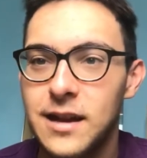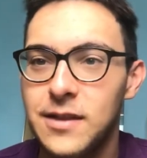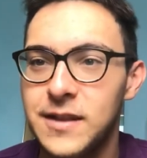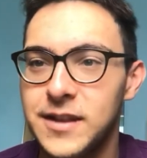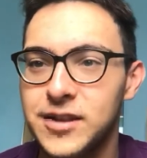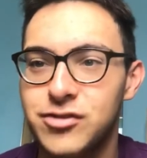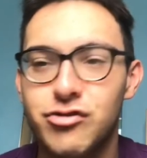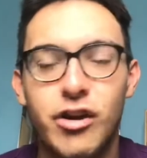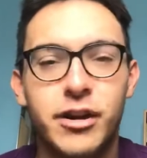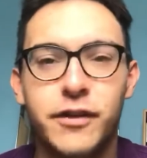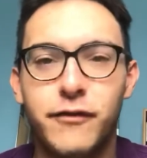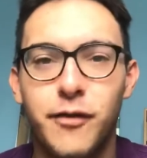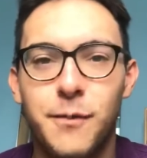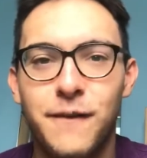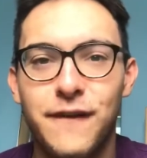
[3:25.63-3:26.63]
the striker
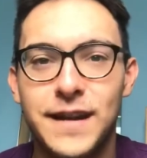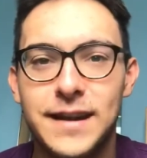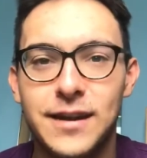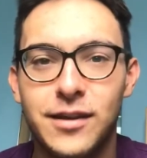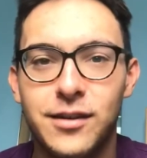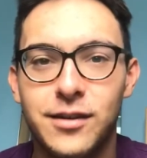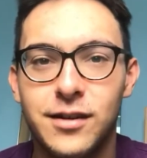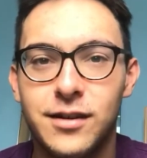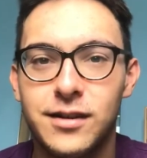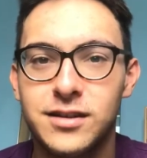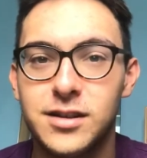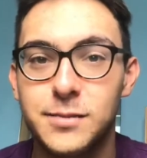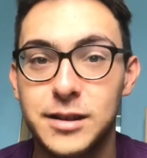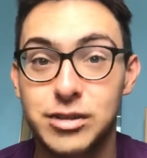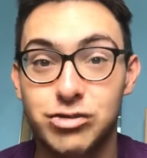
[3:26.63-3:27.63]
from Finland,
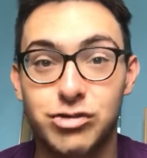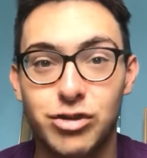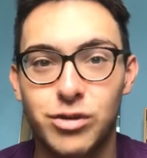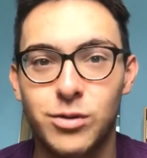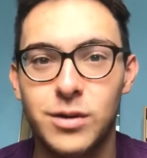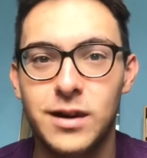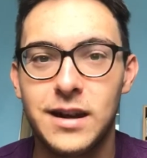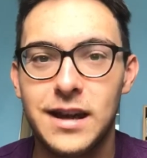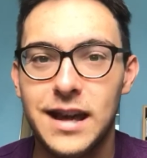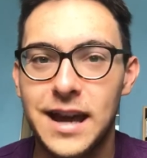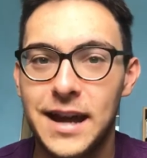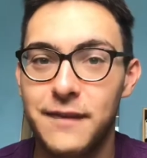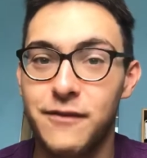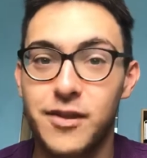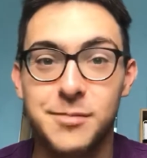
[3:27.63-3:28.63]
to be true,
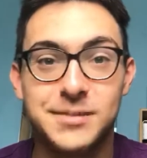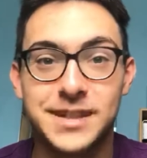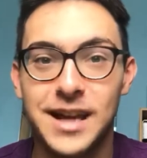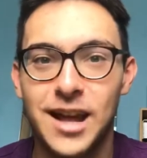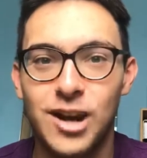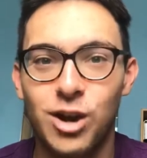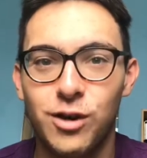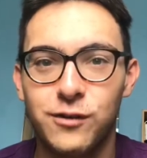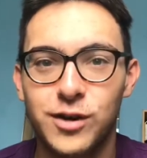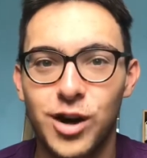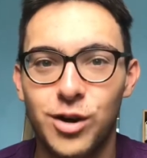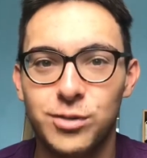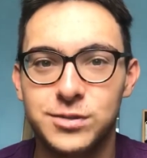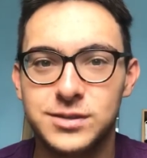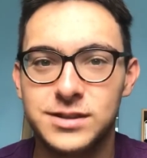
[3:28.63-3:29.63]
and for him to get a lot of
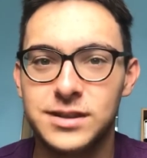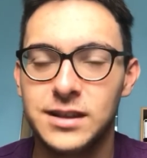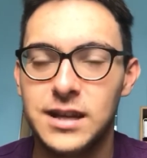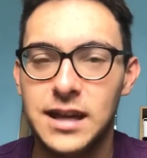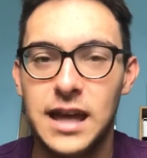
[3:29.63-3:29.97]
goals.